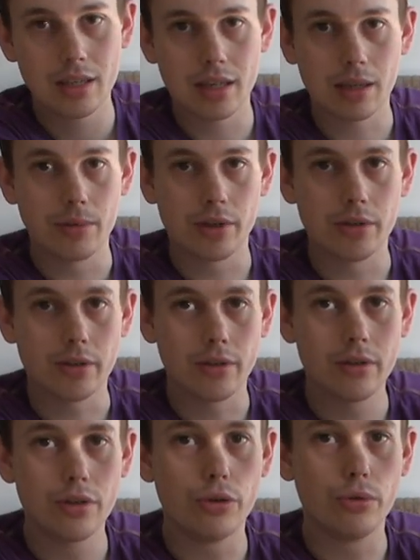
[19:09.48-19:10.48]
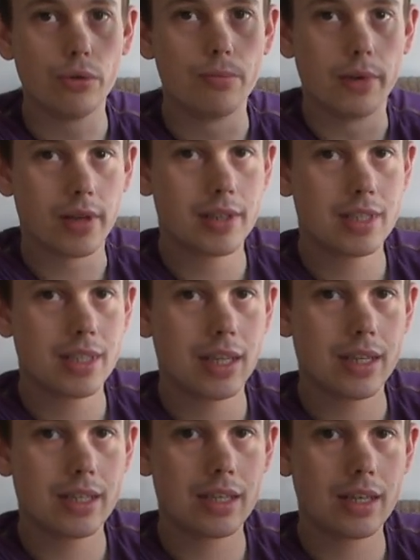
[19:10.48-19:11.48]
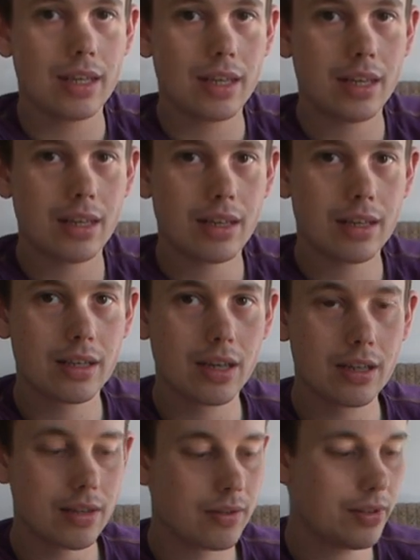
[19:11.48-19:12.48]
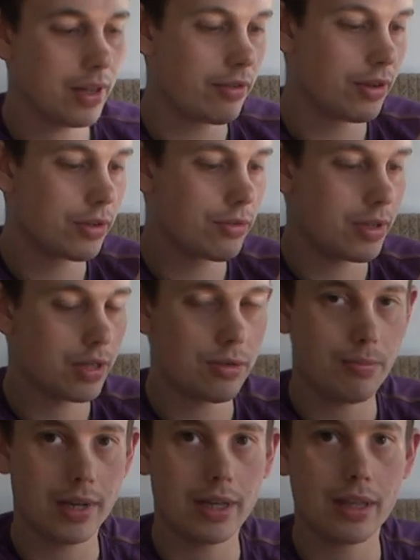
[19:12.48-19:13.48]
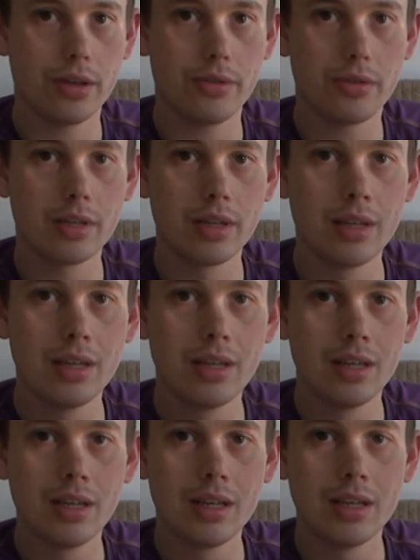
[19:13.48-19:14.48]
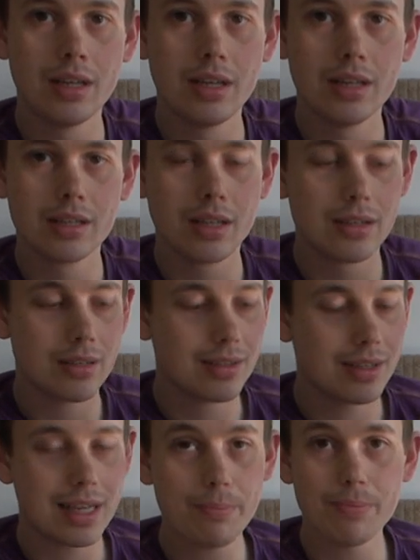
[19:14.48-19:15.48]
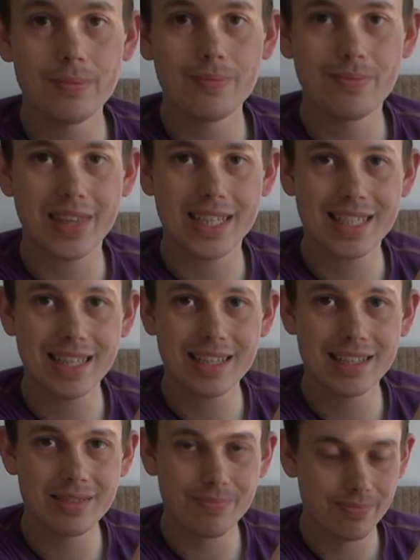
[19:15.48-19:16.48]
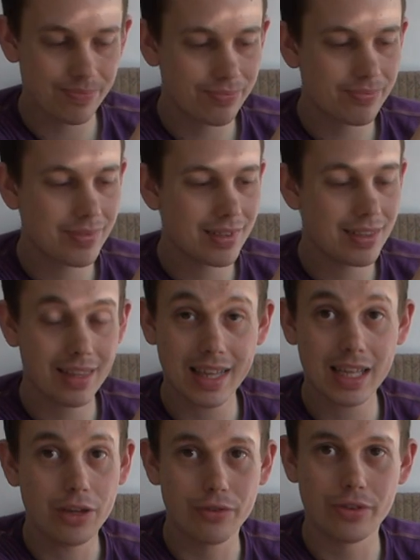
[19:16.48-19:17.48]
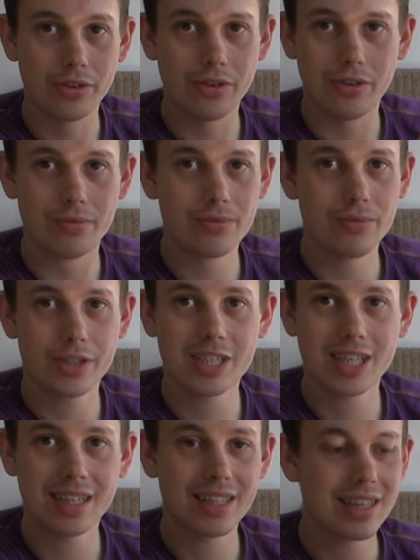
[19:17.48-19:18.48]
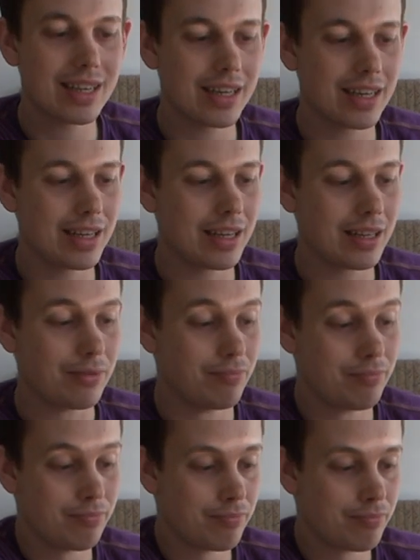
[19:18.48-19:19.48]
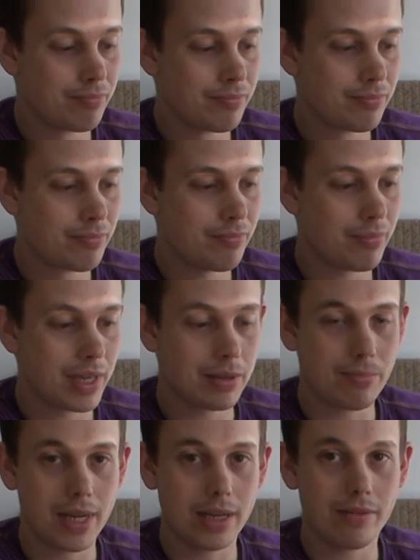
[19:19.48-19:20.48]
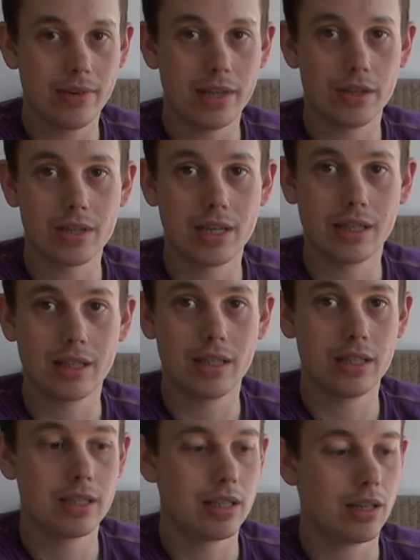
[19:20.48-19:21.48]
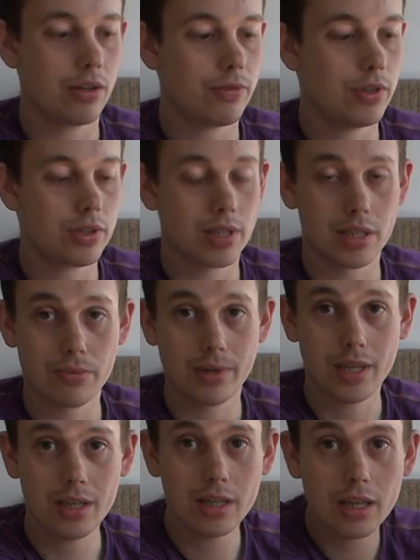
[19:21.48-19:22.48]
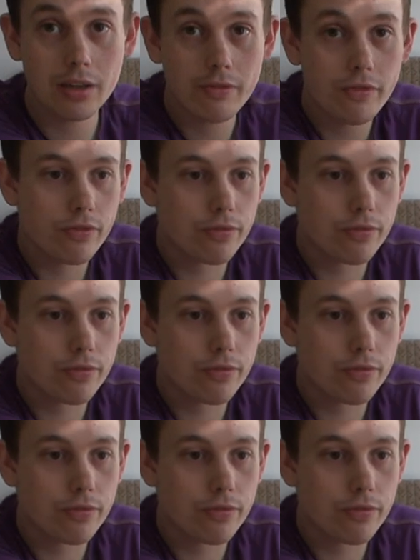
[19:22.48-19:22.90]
like my old models did, if you try to make those. Yep, that's it. Thank you for watching, and I might make videos like this in the future as well, if,